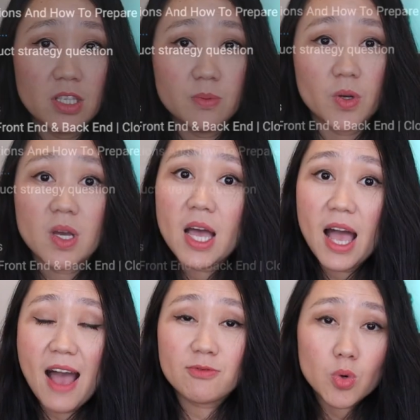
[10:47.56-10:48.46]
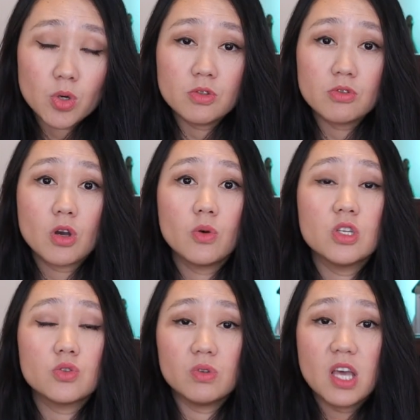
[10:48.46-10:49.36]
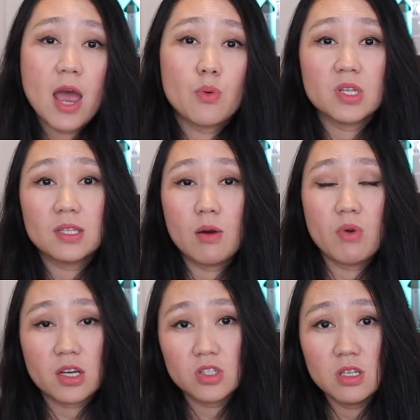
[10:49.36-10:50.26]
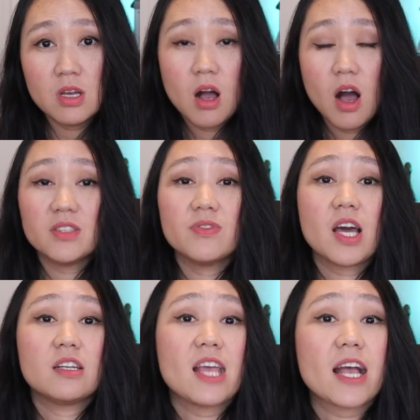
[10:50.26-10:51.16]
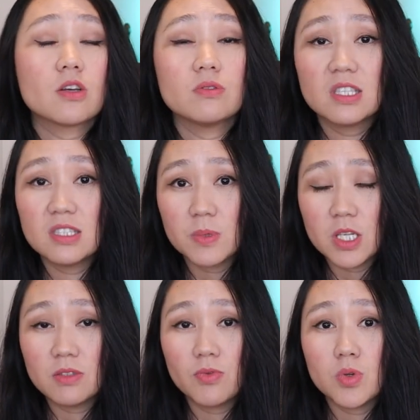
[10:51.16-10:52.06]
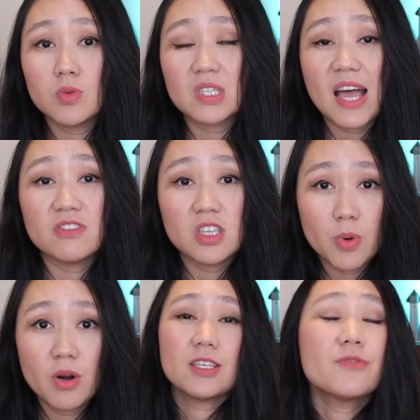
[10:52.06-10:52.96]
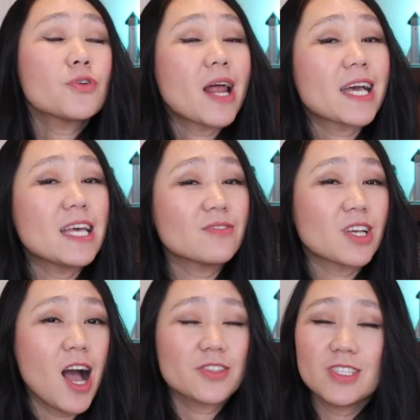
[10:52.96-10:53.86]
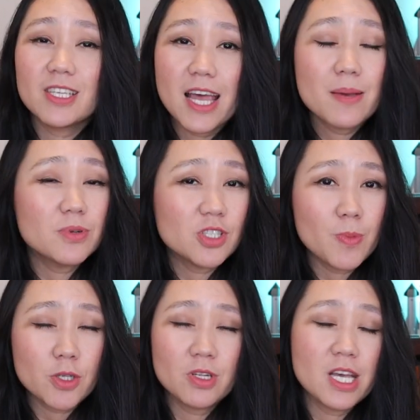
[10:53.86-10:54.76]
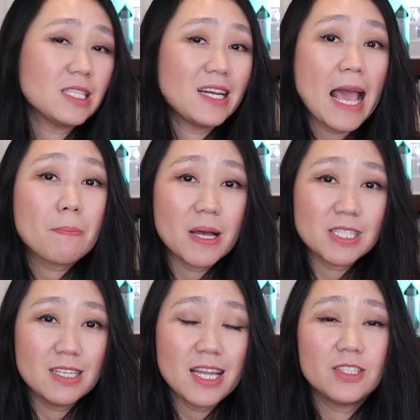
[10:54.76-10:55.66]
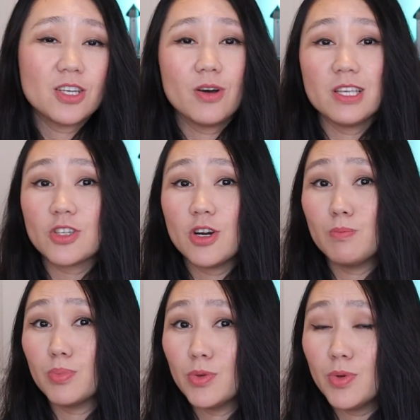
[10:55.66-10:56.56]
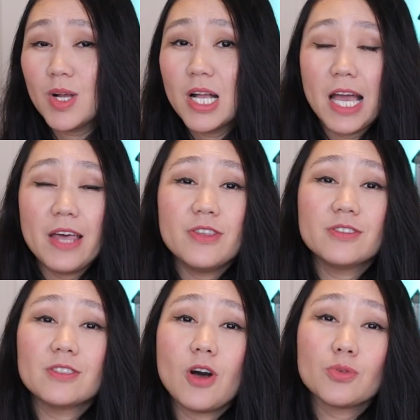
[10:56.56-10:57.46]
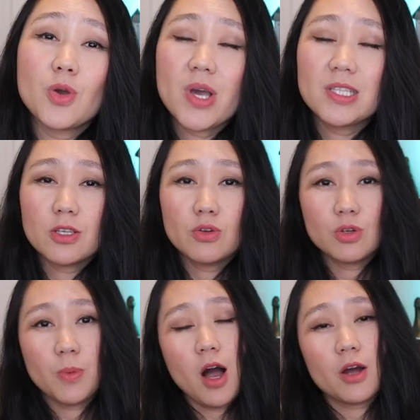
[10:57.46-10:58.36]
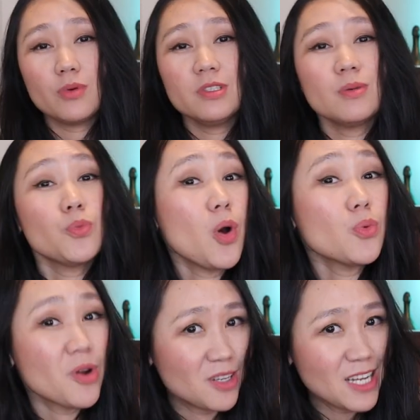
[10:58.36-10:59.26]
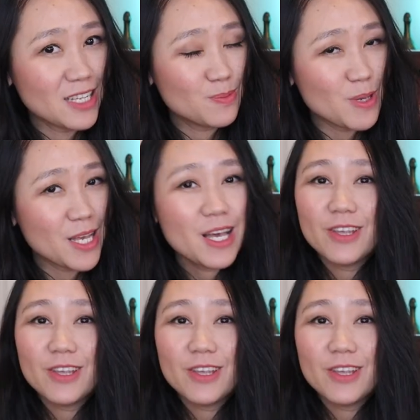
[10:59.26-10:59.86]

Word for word: Facebook. Afterwards, you should go into every direction of different kind of technical disciplines for you to dive deeper. If you like any of the content today, please make sure to hit the like button until it's turned blue and this this is the only way that YouTube algorithm will recognize me.